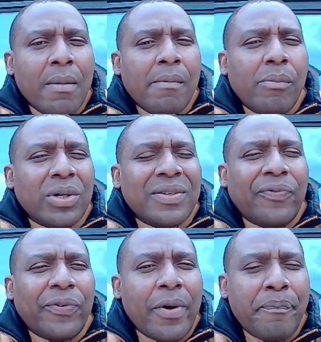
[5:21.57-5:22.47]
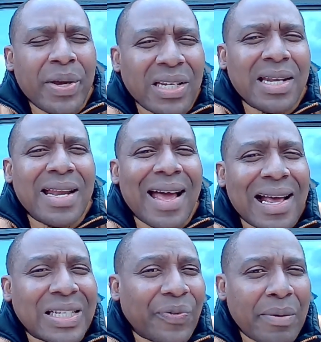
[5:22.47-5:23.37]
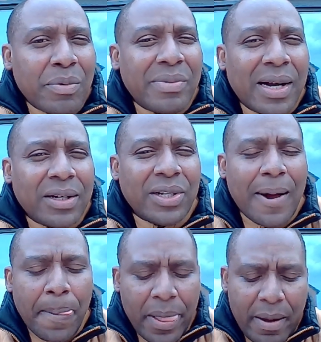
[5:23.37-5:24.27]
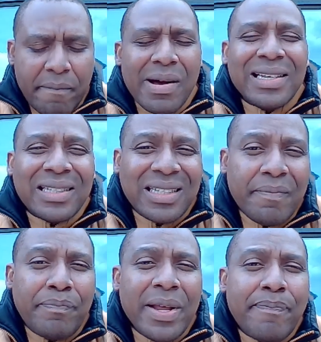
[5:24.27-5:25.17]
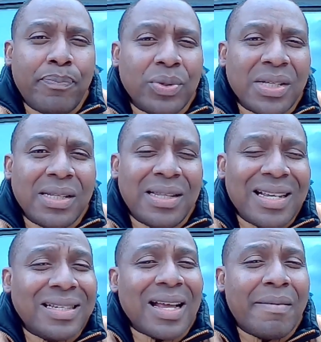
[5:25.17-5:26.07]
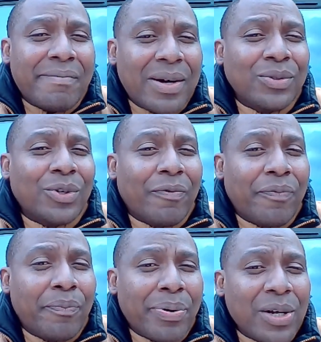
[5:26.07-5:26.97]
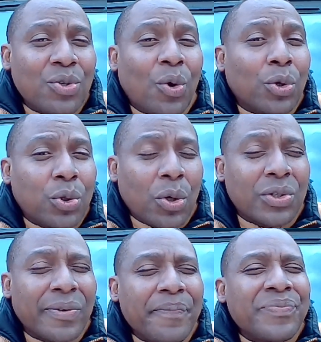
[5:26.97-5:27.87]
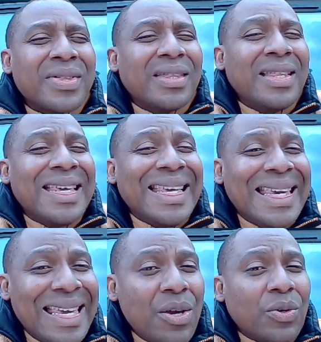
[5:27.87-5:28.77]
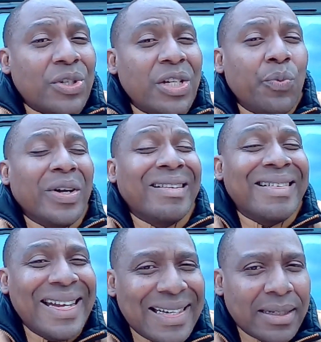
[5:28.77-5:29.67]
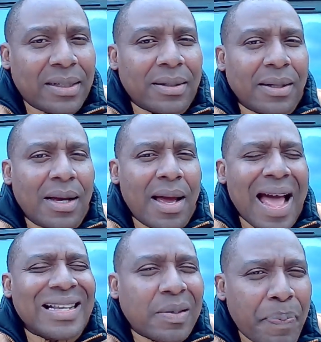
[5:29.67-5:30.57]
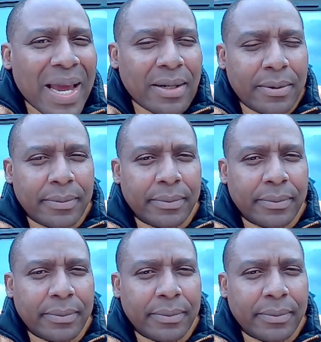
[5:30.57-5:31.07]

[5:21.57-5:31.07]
But for a patient that has fibromyalgia, by simply putting this amount of pressure or touch, he or she will read it as pain.